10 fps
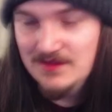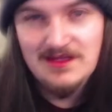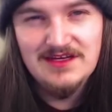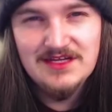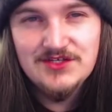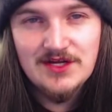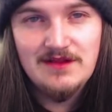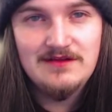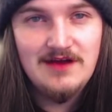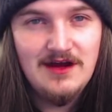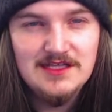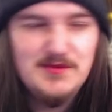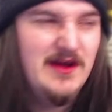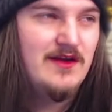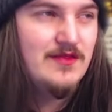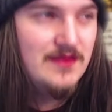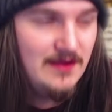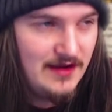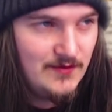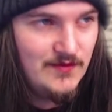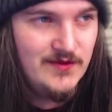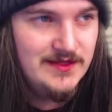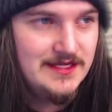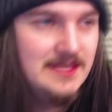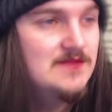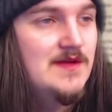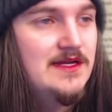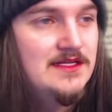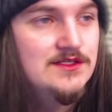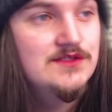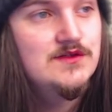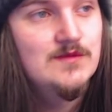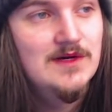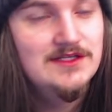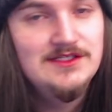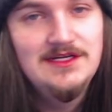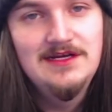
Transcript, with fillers: The Ninja cards, but I don't think anyone really cares about Ninja too much.